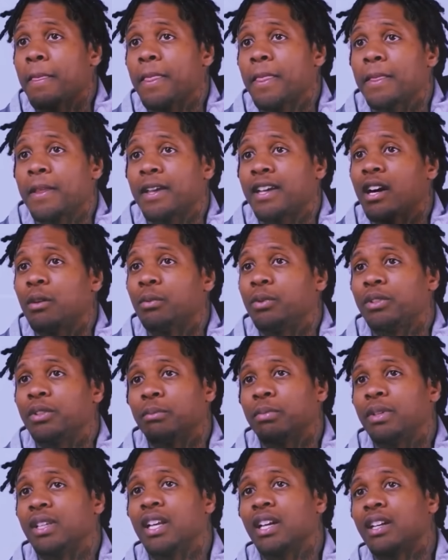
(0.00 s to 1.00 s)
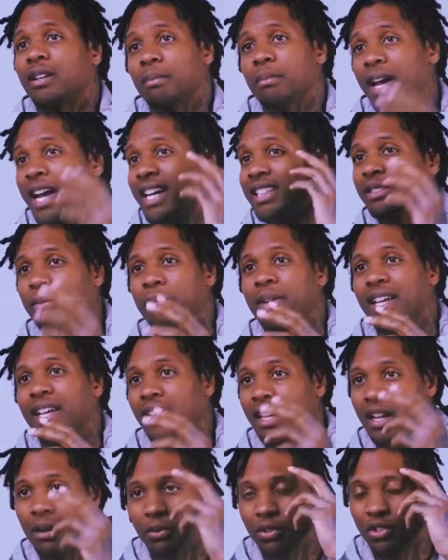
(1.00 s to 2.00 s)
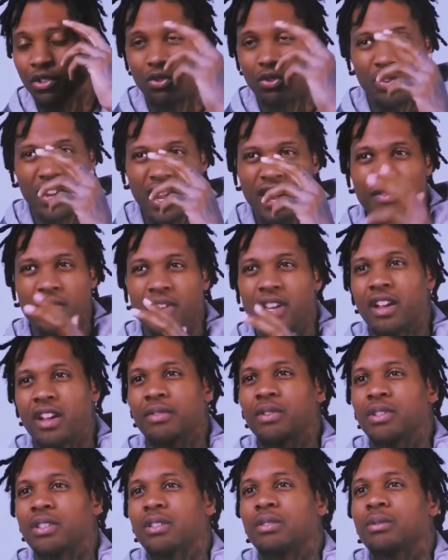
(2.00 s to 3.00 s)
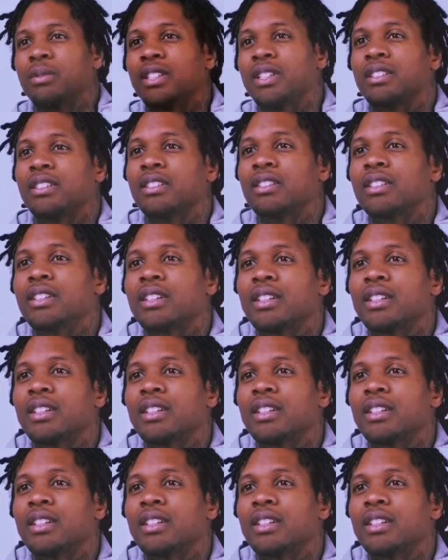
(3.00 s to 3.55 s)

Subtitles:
Like I want to be like a mastermind. Like I want to know every situation.